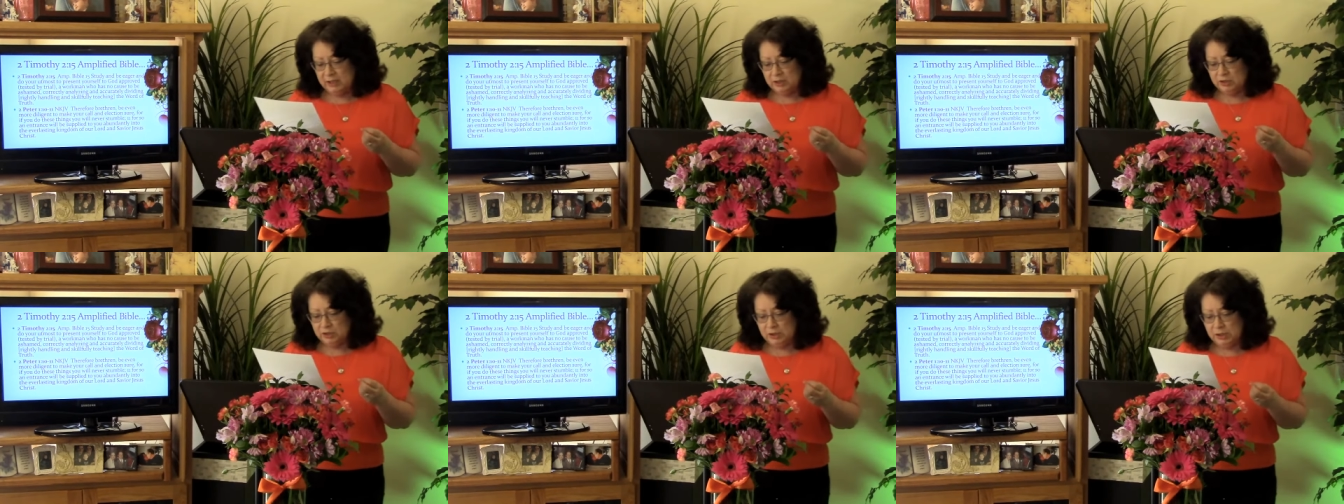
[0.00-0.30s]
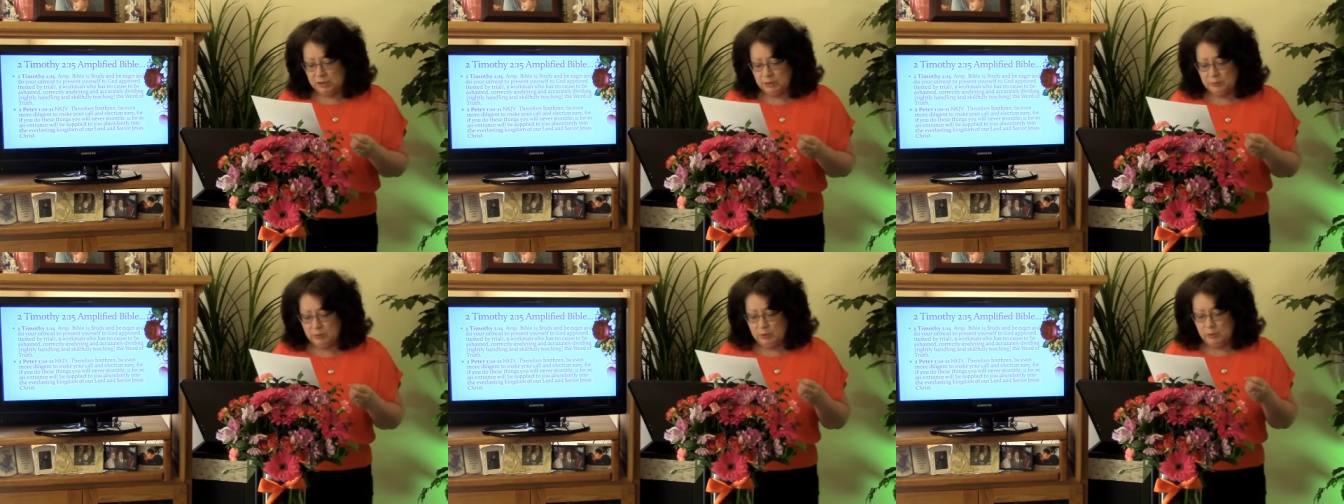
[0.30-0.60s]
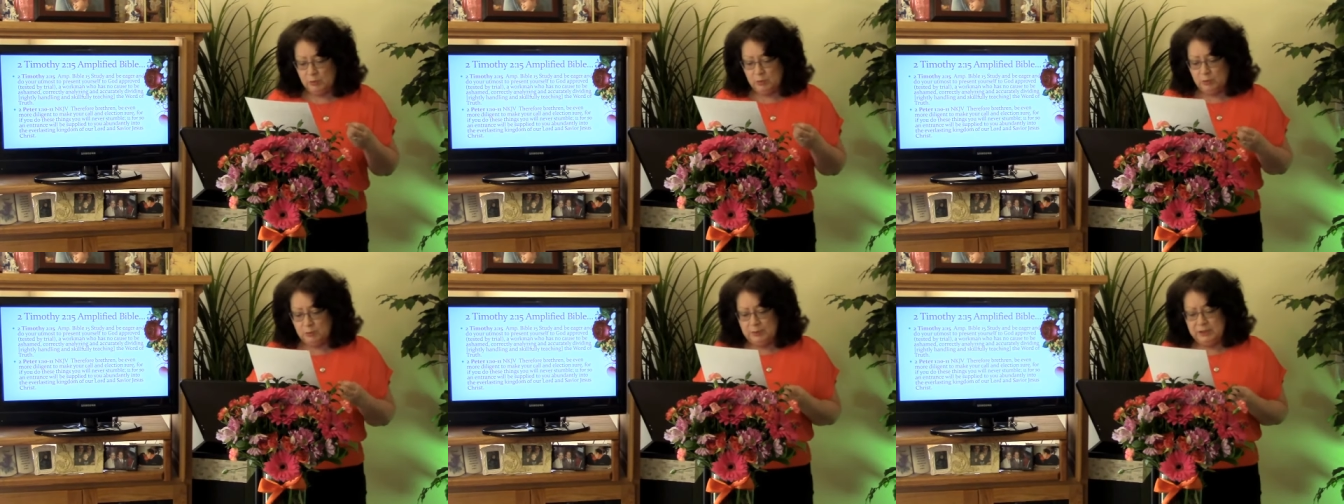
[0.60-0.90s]
and
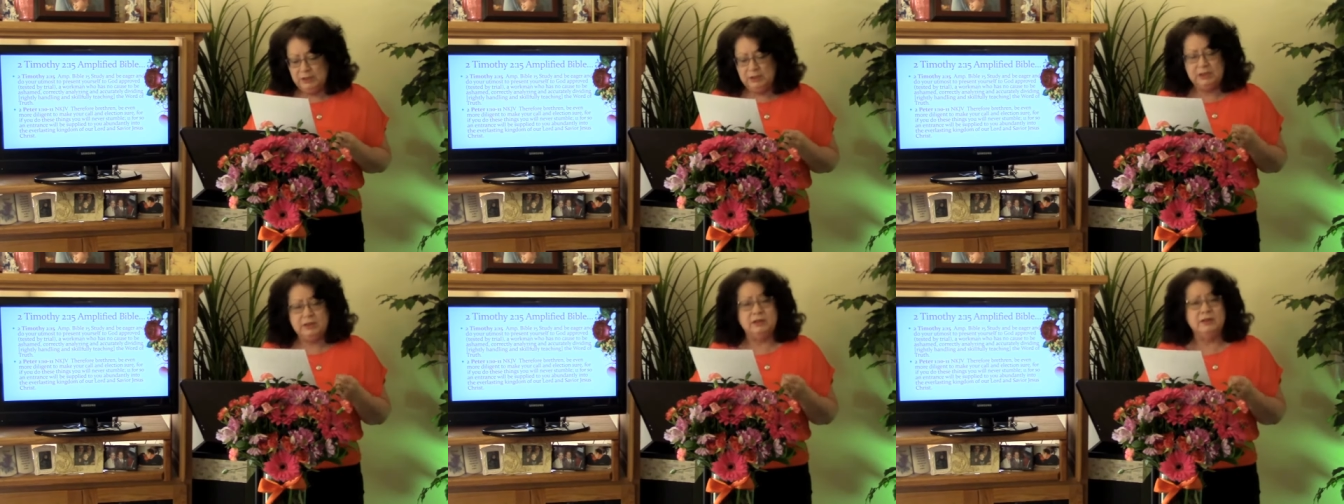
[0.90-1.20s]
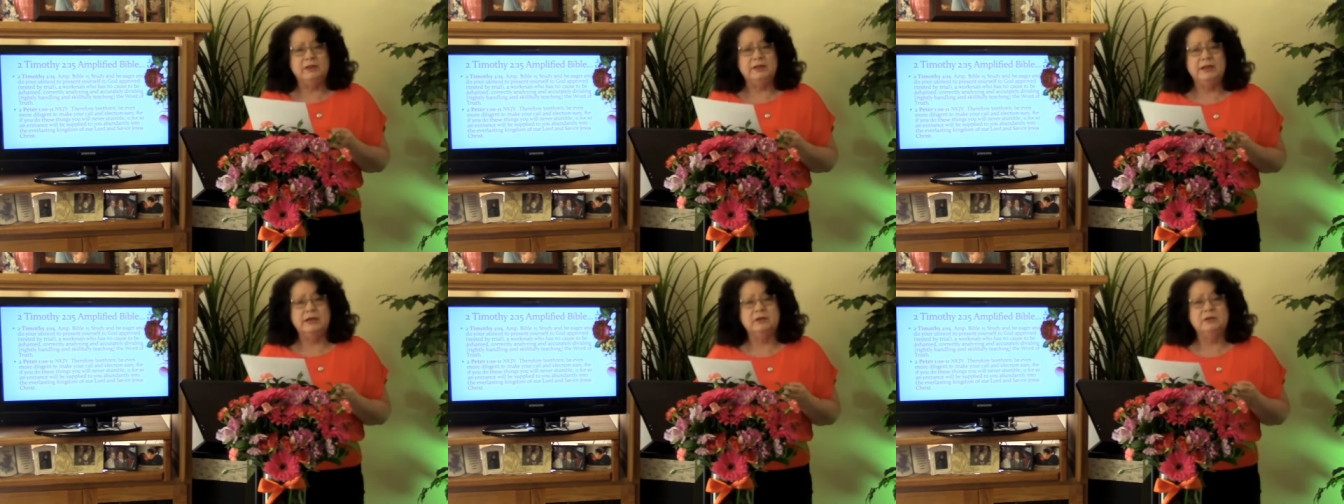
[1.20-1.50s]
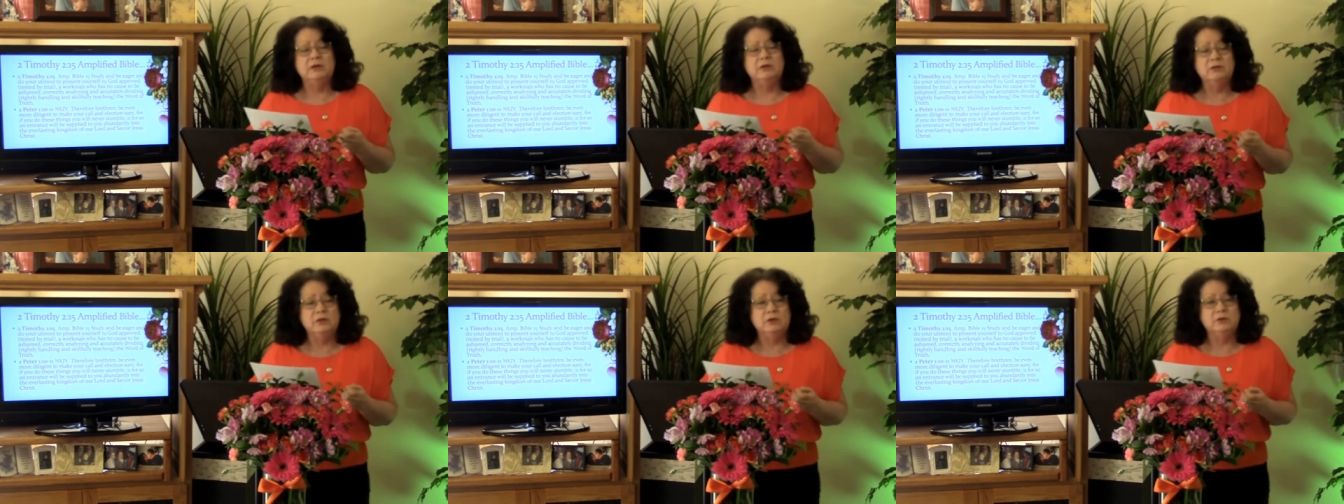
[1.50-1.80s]
judgment would be
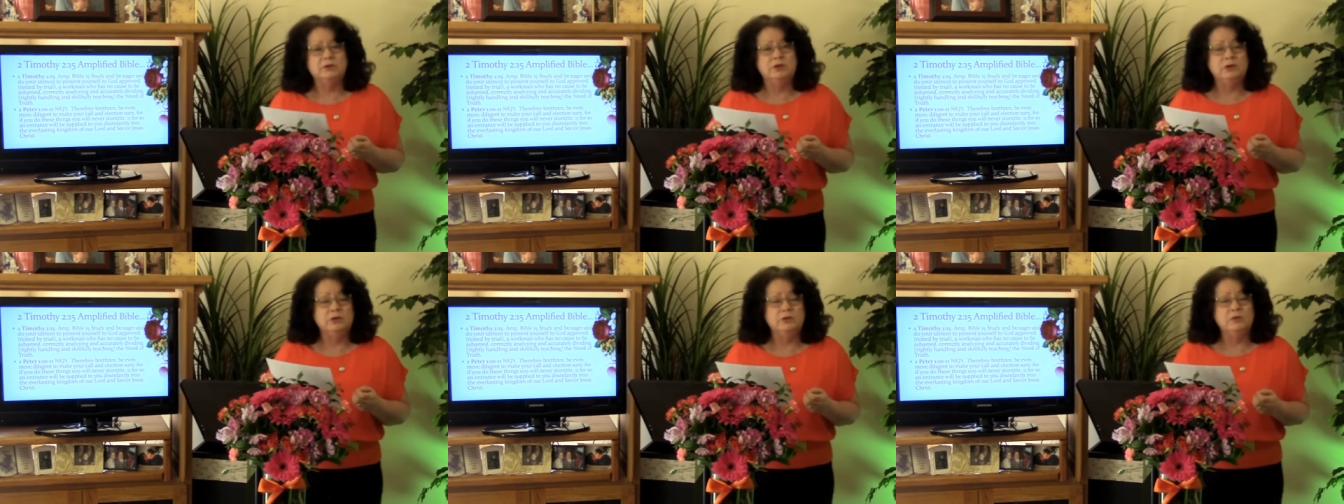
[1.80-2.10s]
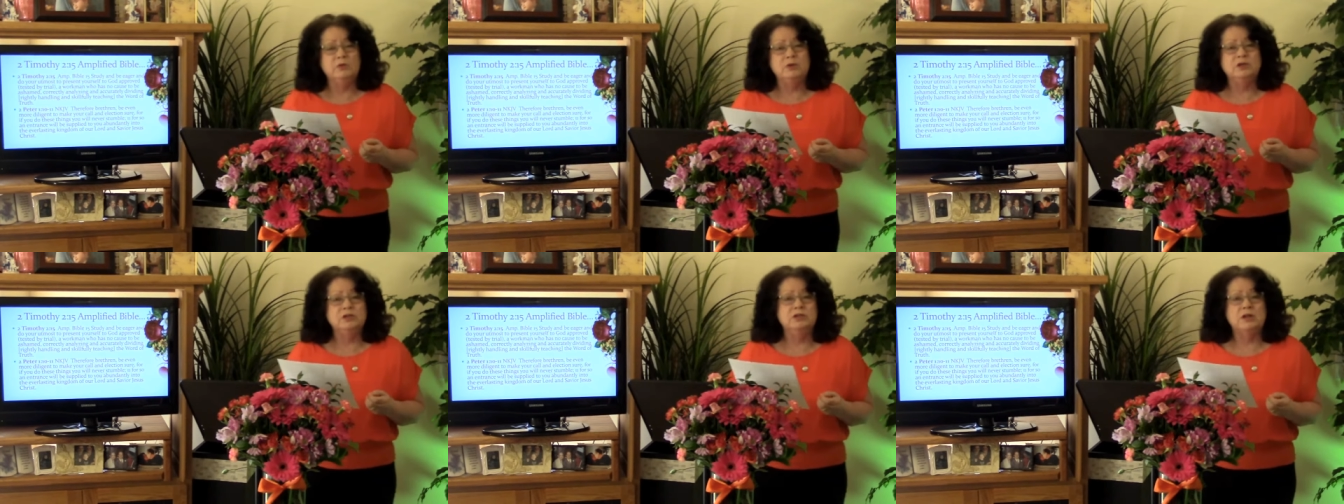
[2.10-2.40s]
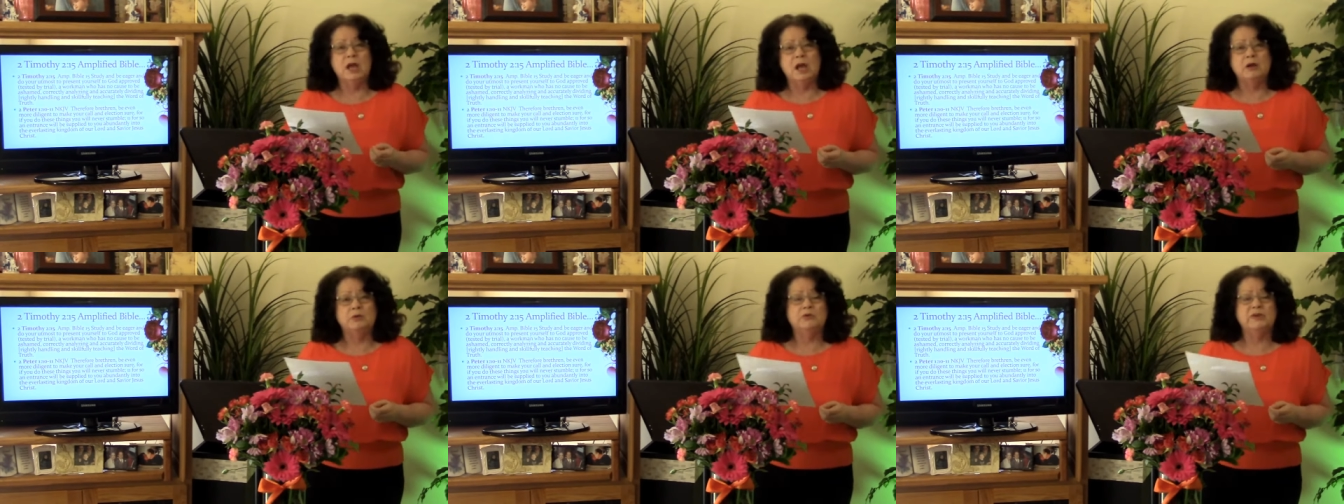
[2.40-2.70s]
declared on those who would
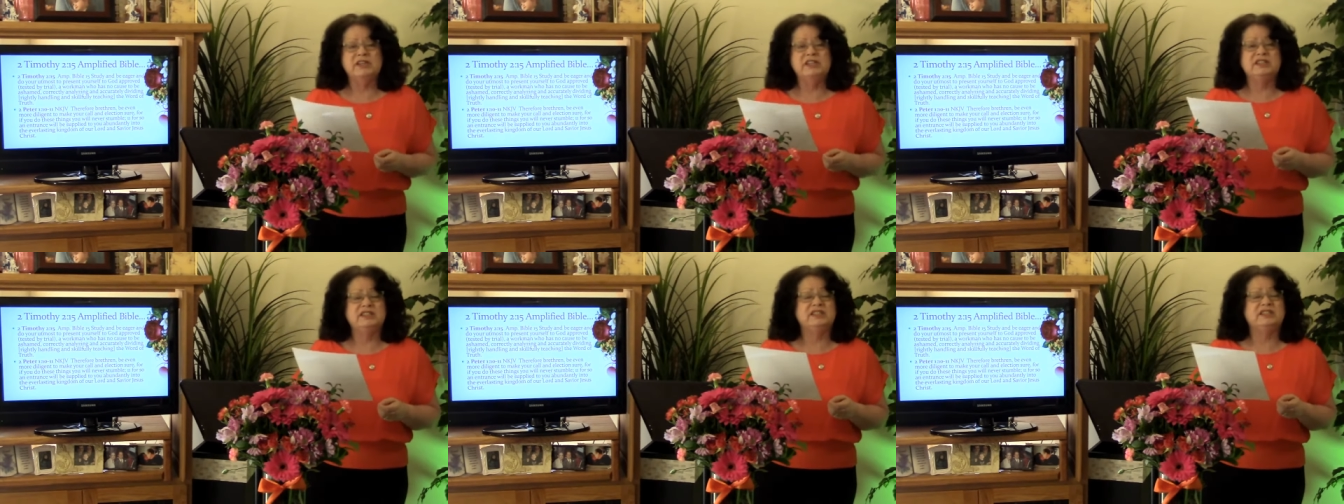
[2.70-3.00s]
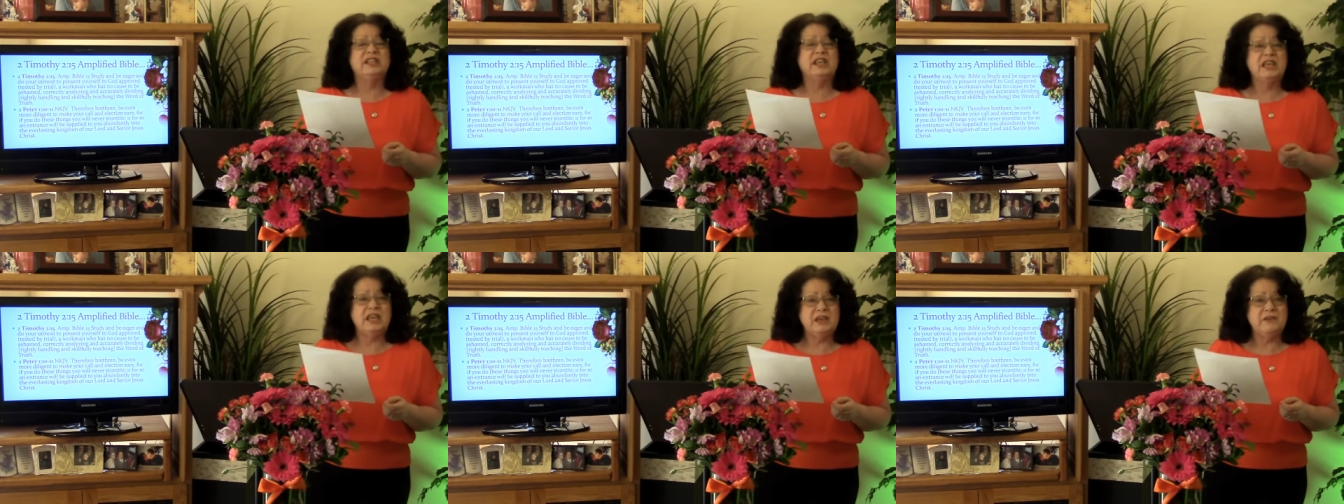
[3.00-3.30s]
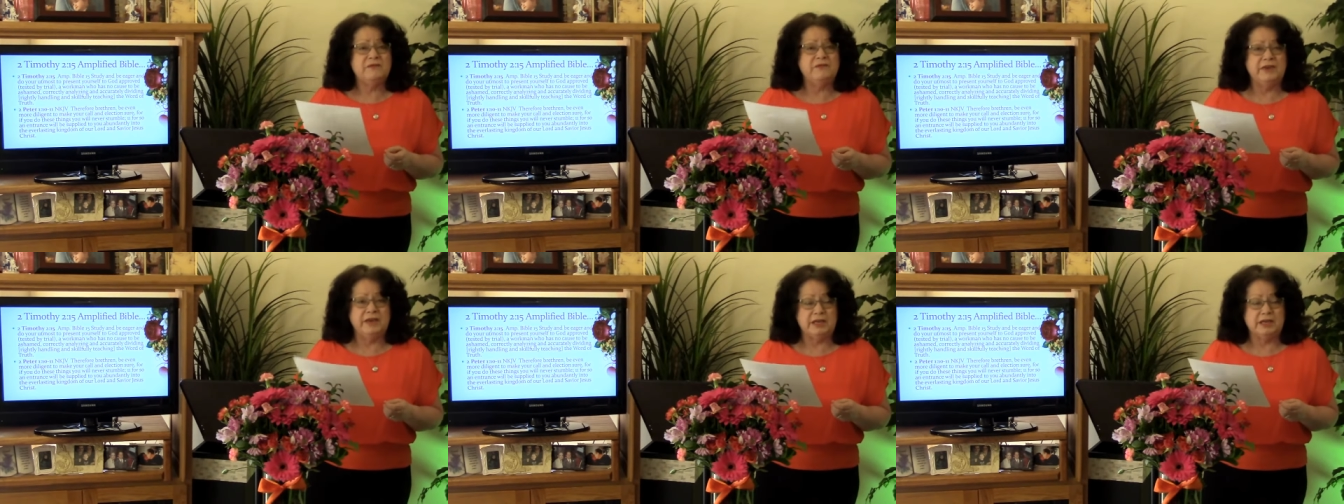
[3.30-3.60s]
not
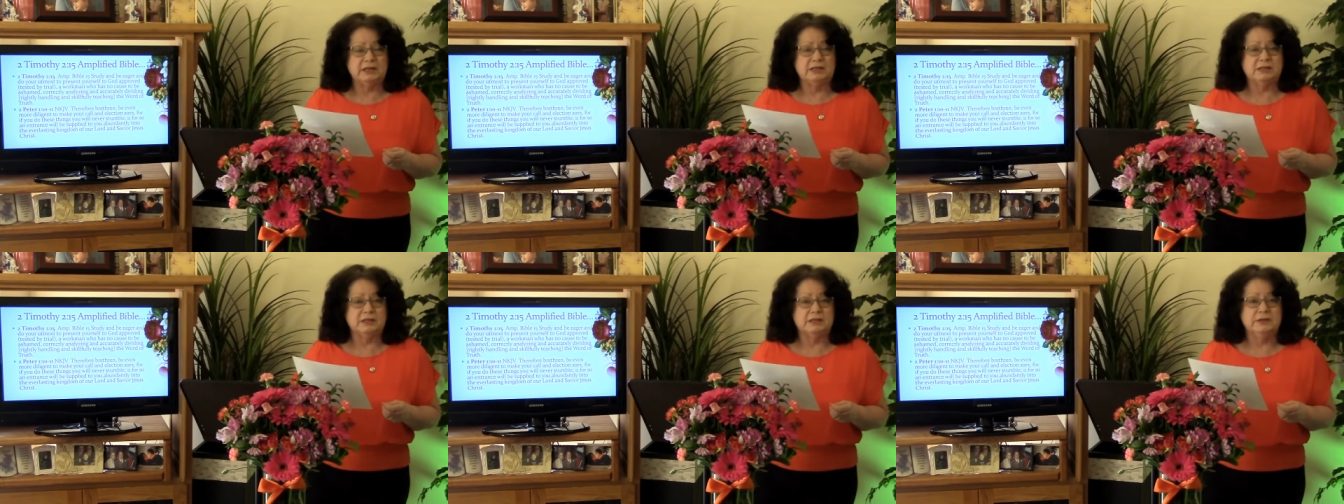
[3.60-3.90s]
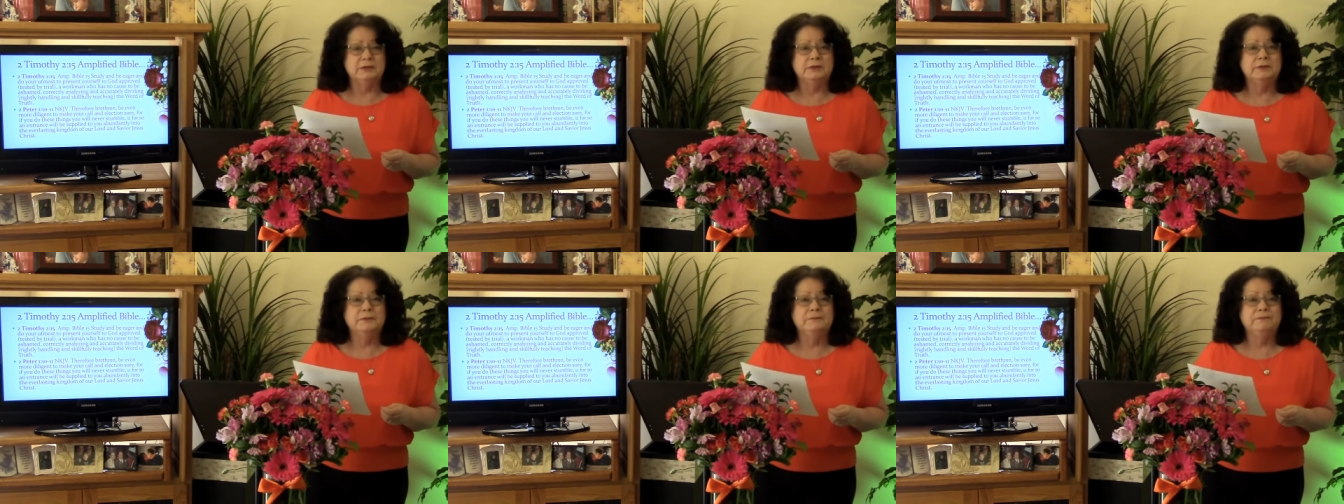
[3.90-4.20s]
receive it.